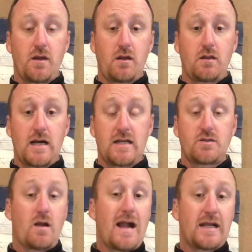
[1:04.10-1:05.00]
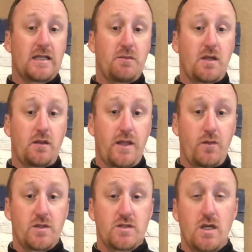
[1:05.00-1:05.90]
class or academic
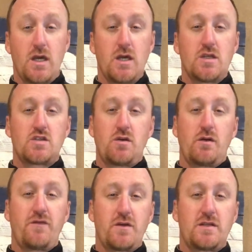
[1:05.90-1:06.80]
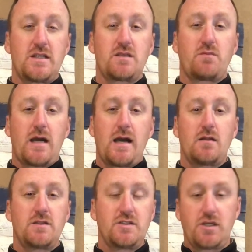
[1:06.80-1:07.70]
language. So if you're teaching
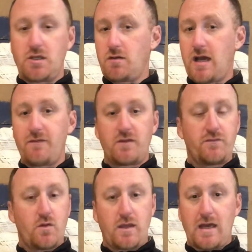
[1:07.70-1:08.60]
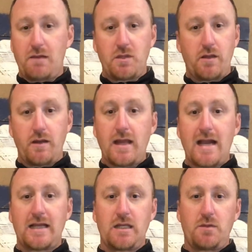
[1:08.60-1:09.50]
biology, you have the vocabulary and
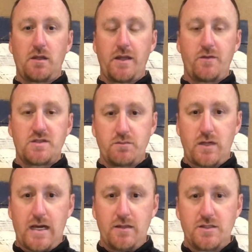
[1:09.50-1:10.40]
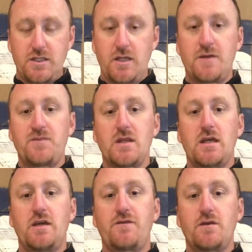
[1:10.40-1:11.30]
academic language in biology.
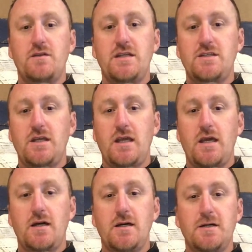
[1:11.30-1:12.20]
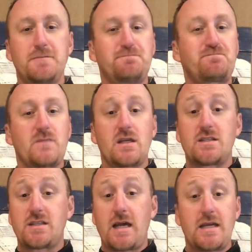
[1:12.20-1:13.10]
If you're teaching
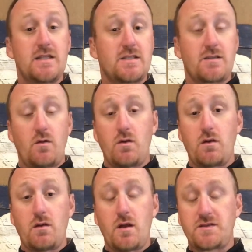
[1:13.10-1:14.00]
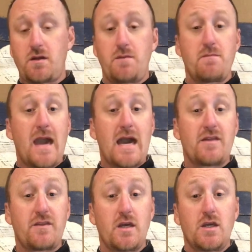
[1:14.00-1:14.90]
science or
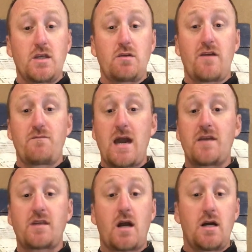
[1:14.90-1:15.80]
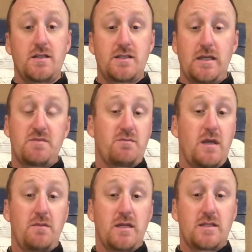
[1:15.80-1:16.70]
math, you have math concepts.
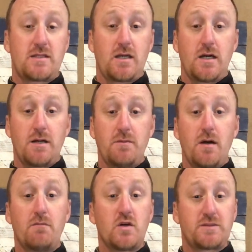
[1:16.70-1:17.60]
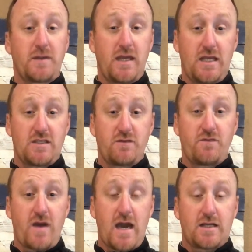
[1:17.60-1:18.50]
Maybe it's multiplication
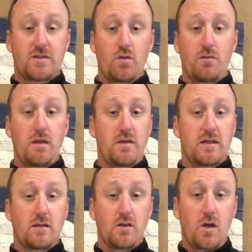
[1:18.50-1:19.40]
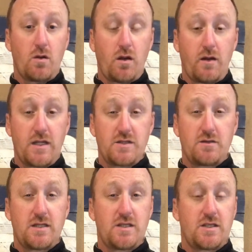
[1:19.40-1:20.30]
facts, or maybe at the lower grades you're
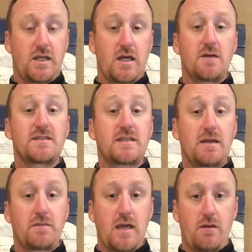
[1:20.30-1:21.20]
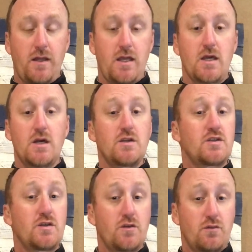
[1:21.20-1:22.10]
teaching skip counting,
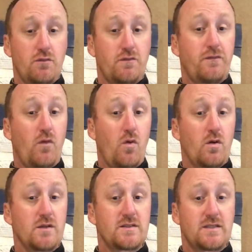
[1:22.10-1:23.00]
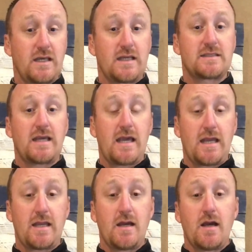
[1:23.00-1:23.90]
2, 4, 6,
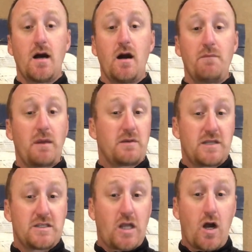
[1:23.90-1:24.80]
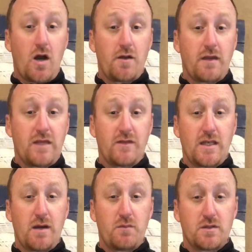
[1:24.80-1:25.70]
8. Maybe you're teaching odd or even
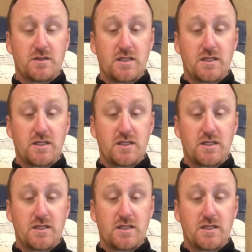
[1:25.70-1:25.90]
numbers.